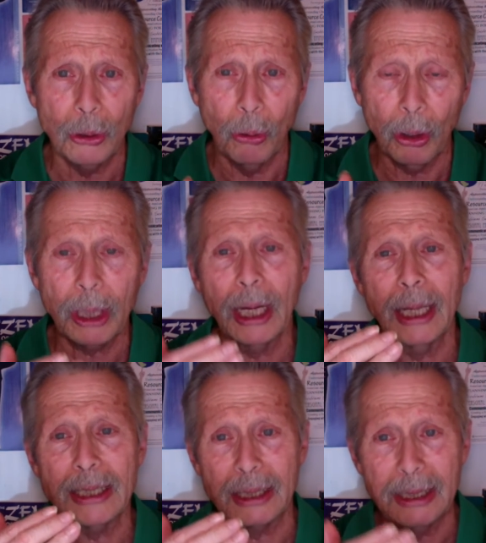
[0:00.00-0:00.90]

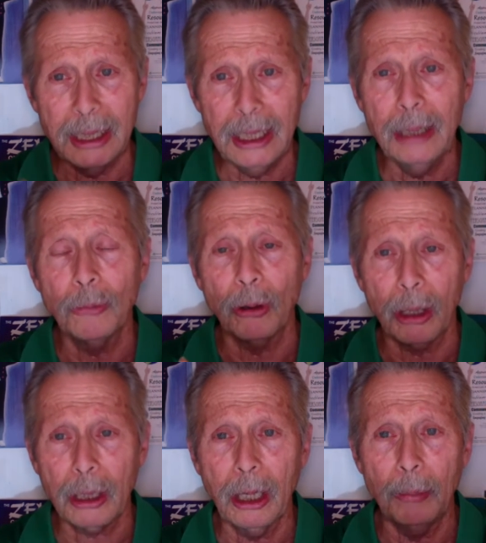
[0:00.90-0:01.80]
organize a team or a
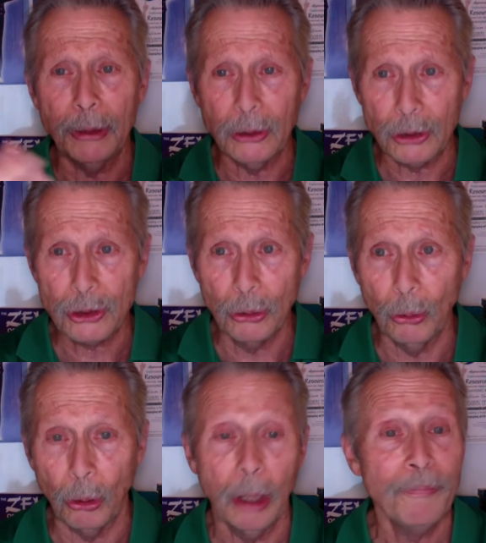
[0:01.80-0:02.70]
club at your
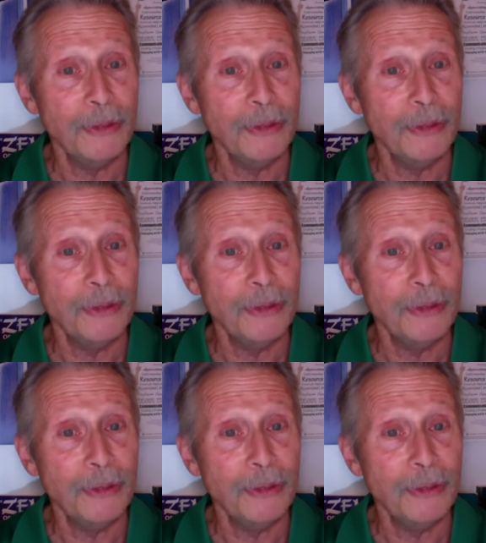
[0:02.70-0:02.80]
school.